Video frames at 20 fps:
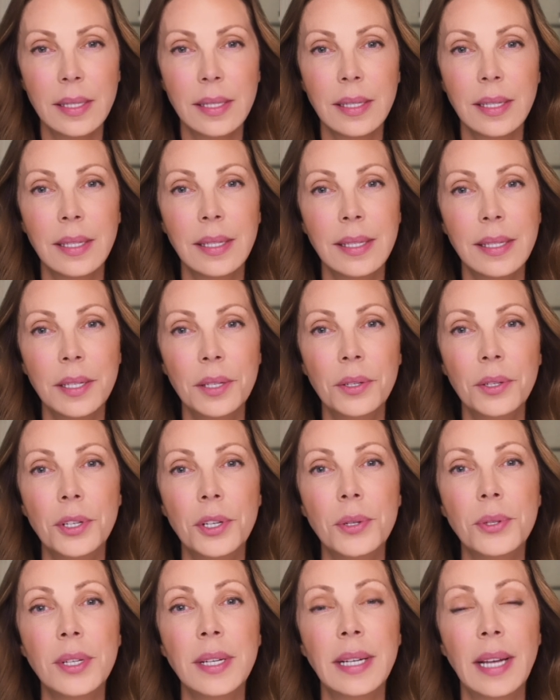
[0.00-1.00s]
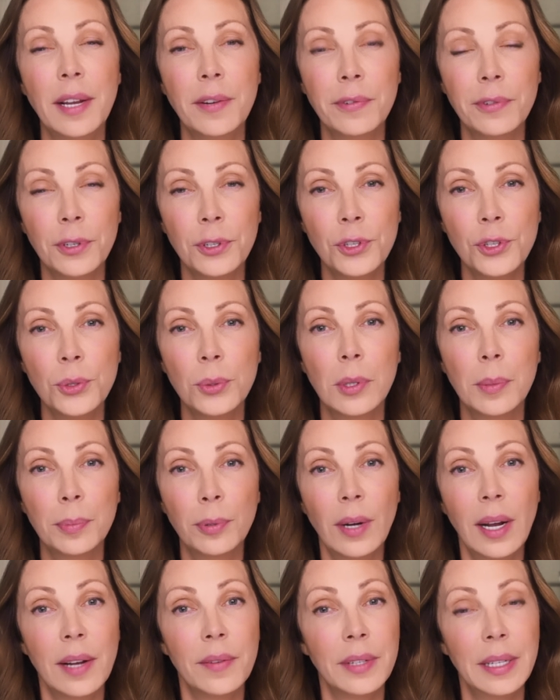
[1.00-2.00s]
consider using a virtual
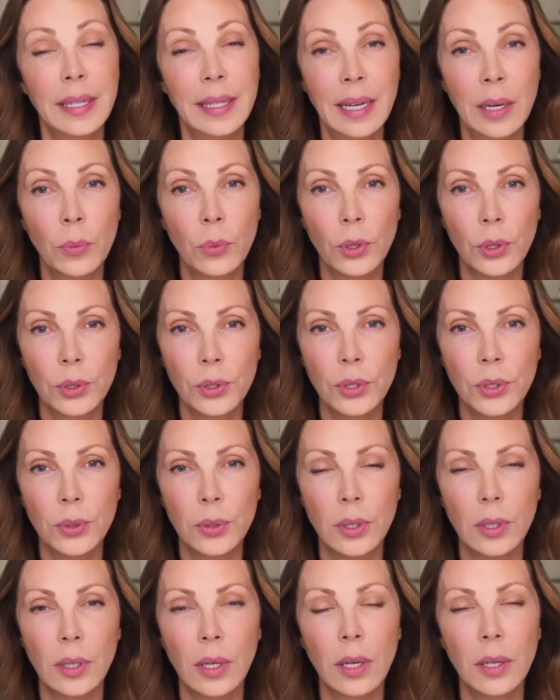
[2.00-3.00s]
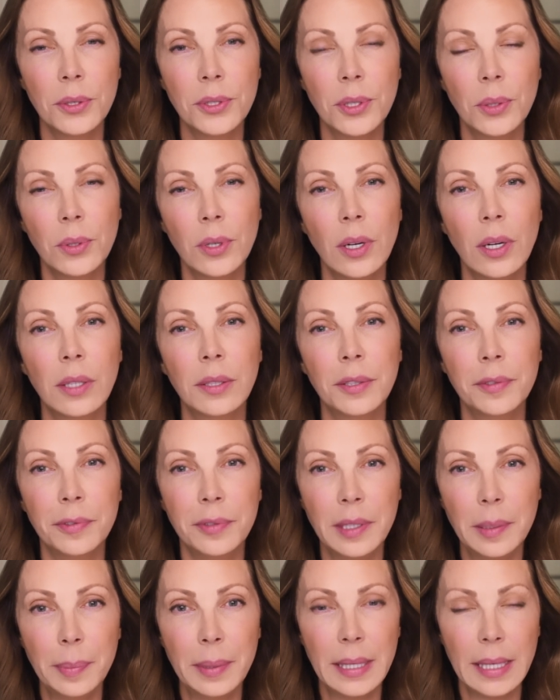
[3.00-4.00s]
private network tool, also called a
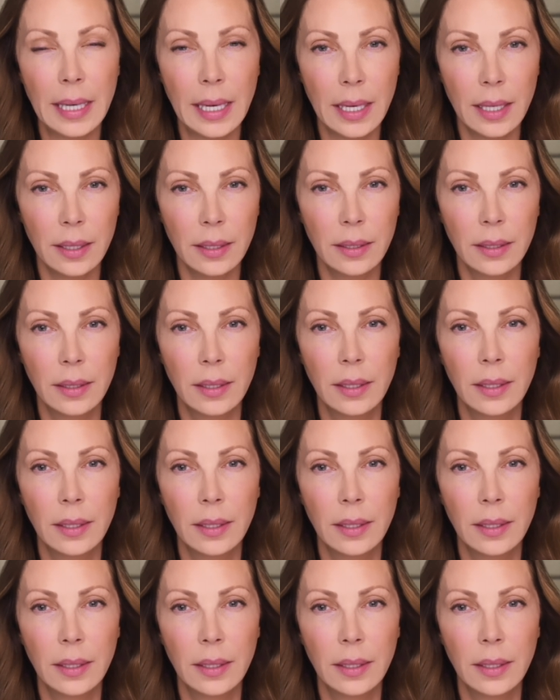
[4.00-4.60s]
VPN.